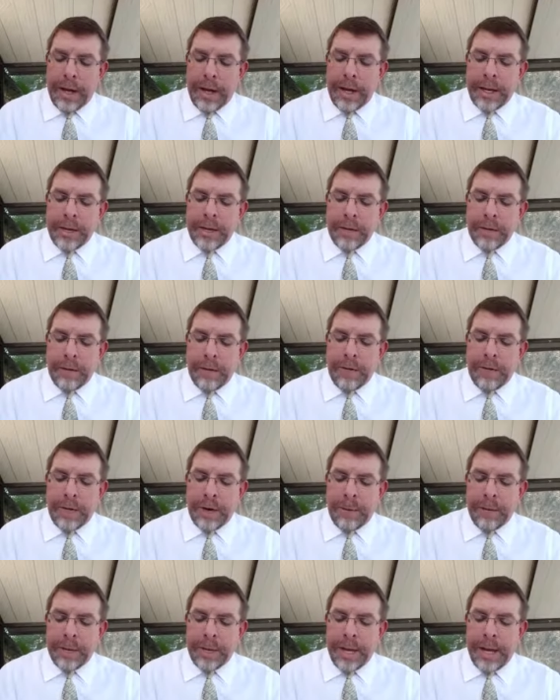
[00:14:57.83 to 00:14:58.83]
and serve
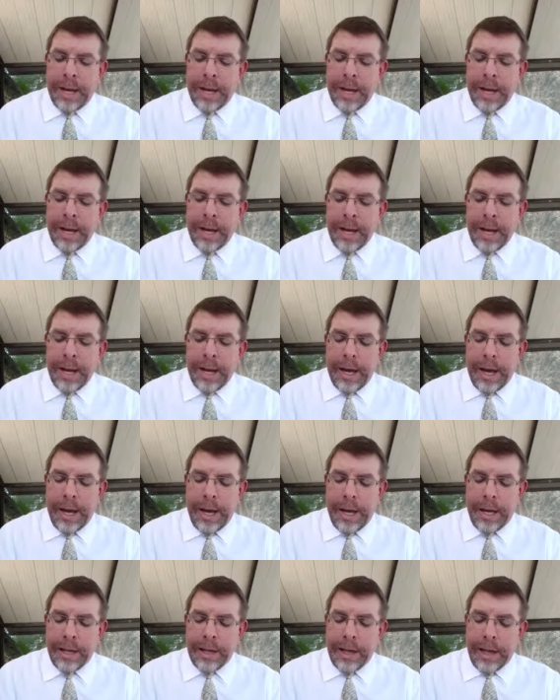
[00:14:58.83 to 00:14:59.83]
him day
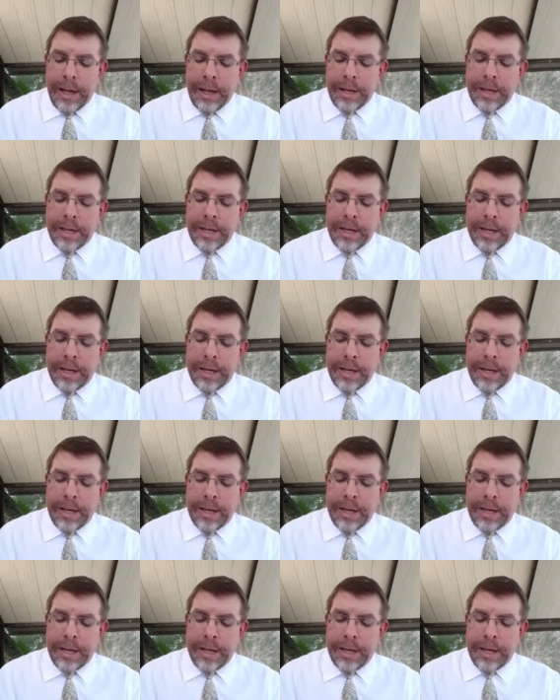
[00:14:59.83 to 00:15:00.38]
and night